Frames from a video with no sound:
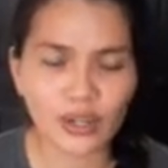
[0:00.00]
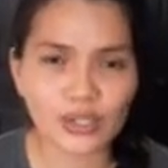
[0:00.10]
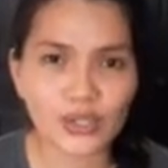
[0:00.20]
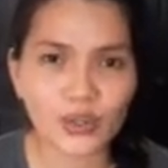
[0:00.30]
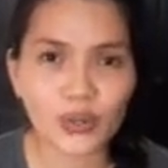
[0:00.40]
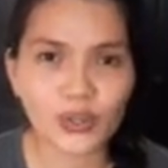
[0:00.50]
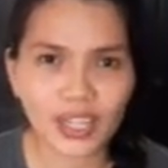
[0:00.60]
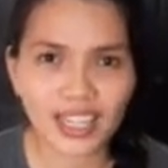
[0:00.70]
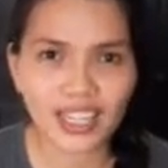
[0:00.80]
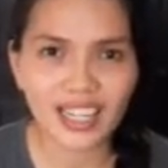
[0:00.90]

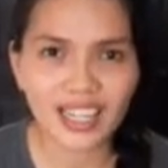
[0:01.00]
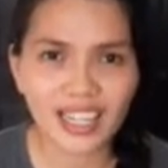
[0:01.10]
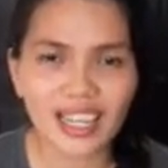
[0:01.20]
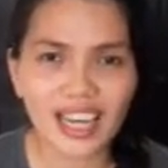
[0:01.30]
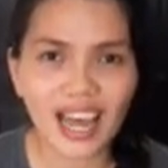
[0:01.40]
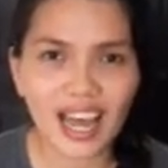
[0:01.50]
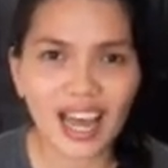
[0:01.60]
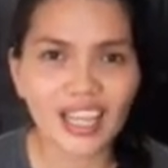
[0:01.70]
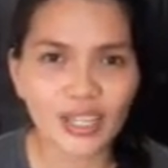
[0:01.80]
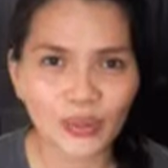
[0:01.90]
Sorry
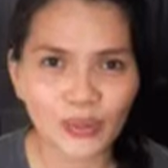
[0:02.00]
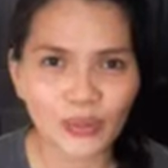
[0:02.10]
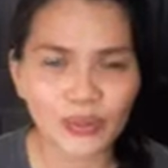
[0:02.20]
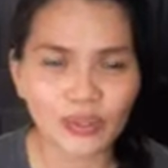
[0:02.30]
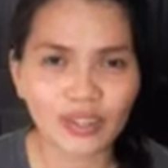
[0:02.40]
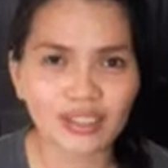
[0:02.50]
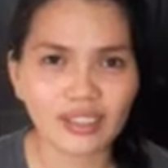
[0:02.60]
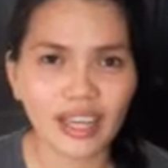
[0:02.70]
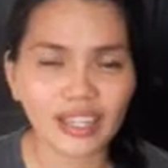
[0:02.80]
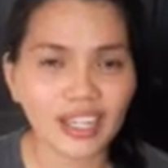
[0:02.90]
kaayo.
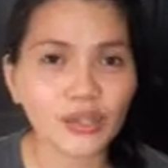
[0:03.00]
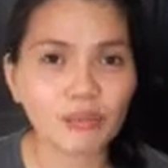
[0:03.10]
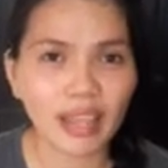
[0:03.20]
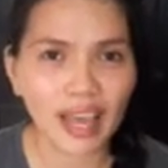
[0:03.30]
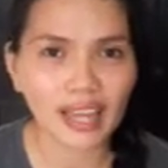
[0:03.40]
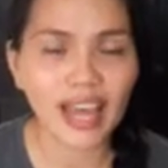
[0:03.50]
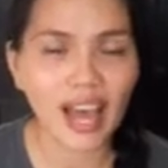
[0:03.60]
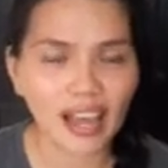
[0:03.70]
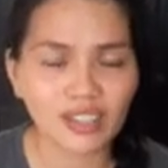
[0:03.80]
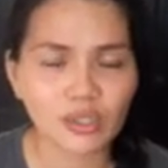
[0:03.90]
And then you may add
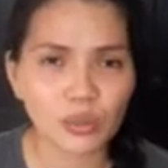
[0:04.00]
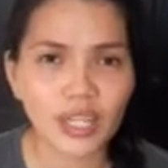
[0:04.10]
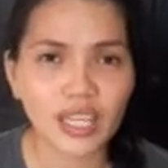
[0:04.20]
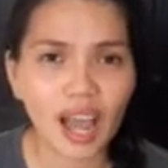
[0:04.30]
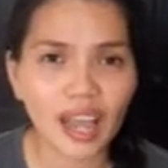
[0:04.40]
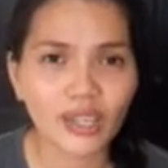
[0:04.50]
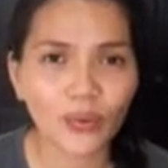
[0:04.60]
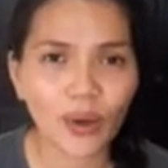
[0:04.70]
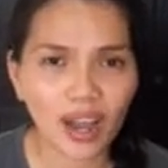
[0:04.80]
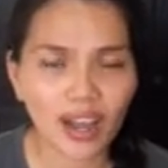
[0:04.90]
ha. Sorry
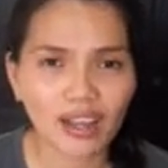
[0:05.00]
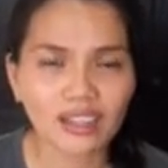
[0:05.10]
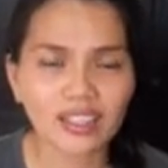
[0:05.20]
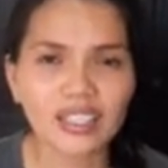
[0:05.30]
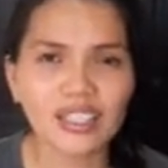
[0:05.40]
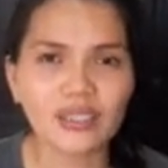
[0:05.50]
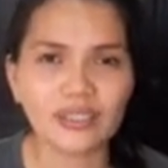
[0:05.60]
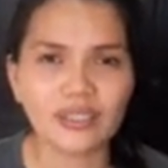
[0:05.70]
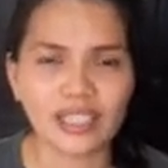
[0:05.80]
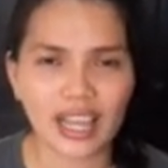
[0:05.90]
kaayo ha.
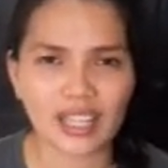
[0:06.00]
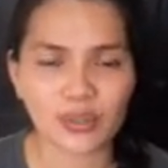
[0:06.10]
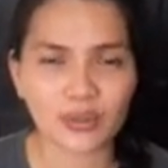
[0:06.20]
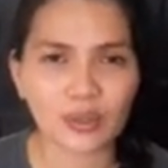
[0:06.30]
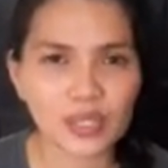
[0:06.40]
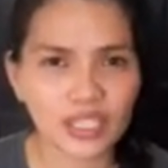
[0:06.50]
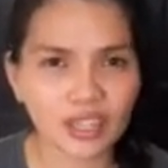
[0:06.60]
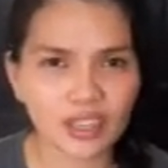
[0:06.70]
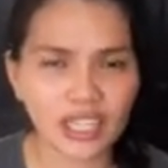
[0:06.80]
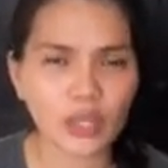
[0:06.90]
Okay, so those are
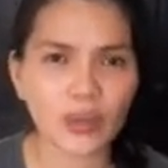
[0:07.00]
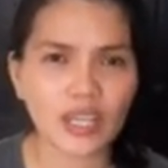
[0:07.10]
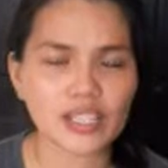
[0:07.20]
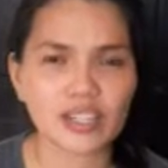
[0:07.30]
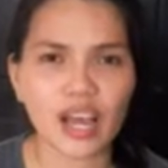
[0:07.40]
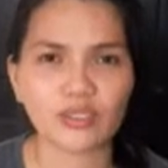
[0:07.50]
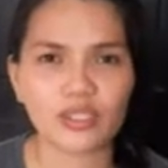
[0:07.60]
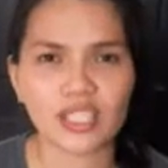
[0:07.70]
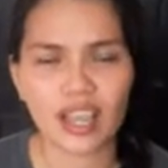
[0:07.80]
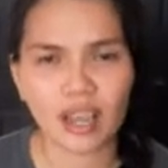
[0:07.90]
the 3 ways in how to
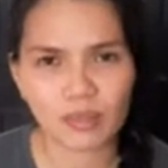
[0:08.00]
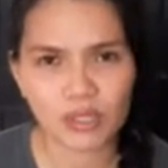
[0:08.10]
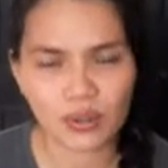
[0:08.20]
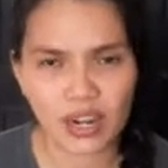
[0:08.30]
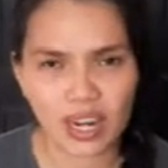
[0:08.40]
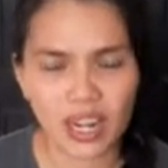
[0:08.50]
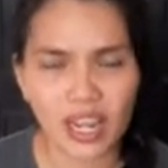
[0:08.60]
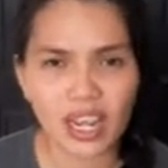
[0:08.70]
say I'm sorry.